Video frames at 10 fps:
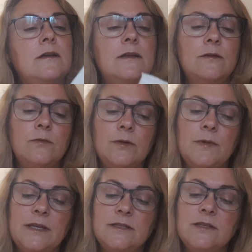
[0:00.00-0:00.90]
I don't want to
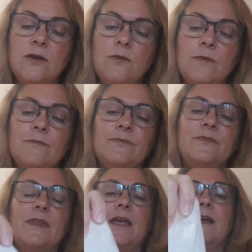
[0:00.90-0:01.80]
make, so,
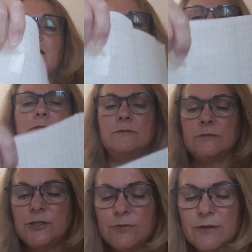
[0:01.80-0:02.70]

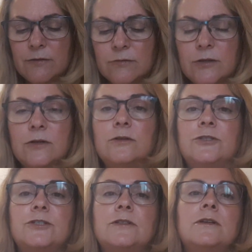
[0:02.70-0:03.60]
which way, oh gosh.